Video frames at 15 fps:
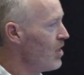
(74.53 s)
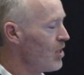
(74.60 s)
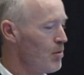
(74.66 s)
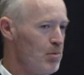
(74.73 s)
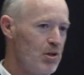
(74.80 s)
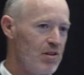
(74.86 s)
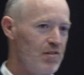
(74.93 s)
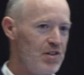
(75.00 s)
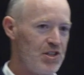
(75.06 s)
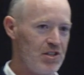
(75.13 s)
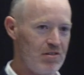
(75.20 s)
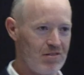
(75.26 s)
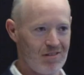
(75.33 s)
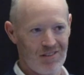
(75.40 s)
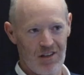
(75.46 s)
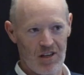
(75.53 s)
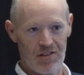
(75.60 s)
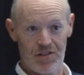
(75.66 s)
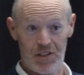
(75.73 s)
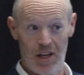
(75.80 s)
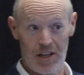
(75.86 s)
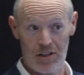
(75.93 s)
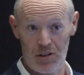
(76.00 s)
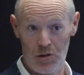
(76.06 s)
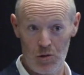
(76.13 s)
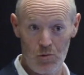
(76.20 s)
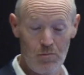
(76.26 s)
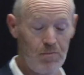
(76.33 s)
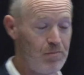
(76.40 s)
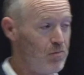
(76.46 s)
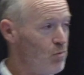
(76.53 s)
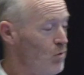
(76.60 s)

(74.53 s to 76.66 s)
Computer vision kind of started it all.